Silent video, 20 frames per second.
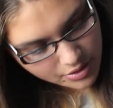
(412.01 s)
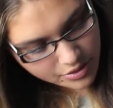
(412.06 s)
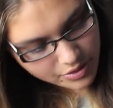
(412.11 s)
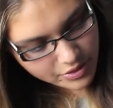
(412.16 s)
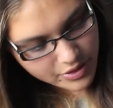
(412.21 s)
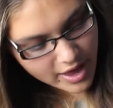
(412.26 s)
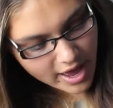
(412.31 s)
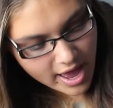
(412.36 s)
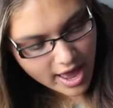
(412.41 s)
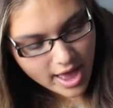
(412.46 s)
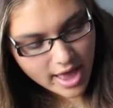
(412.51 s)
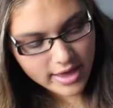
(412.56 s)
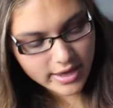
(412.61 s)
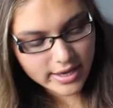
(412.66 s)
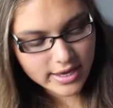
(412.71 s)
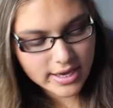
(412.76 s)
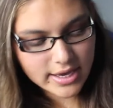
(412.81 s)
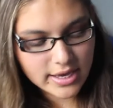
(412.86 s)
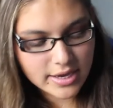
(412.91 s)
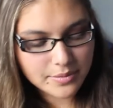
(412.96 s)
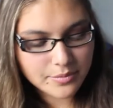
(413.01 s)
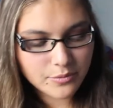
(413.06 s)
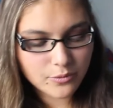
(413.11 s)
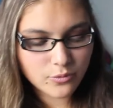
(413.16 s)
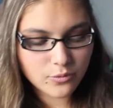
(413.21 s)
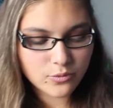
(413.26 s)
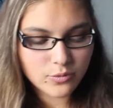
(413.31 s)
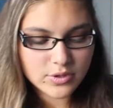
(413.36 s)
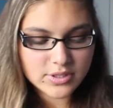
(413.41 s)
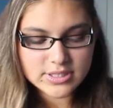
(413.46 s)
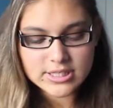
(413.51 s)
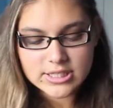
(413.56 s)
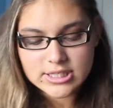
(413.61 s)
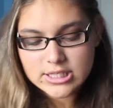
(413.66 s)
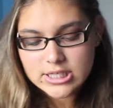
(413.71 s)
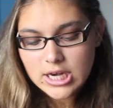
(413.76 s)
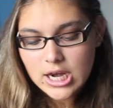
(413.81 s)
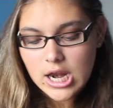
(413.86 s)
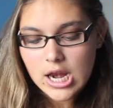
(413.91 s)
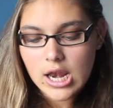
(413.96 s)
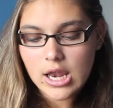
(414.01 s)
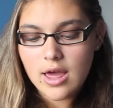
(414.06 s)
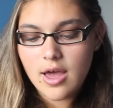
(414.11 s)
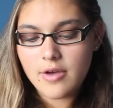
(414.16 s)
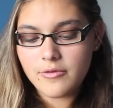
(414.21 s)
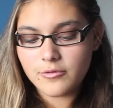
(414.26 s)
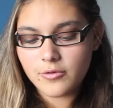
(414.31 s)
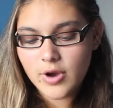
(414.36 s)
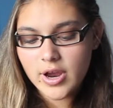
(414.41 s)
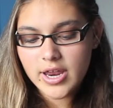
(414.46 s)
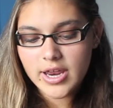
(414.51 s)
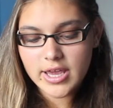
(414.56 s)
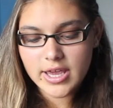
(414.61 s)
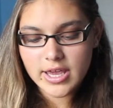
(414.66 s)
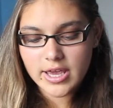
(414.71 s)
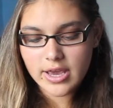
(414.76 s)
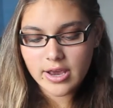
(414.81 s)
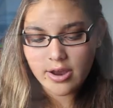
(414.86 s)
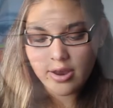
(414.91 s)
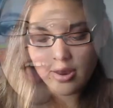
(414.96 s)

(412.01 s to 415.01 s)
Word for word: that heat resisting glove right here.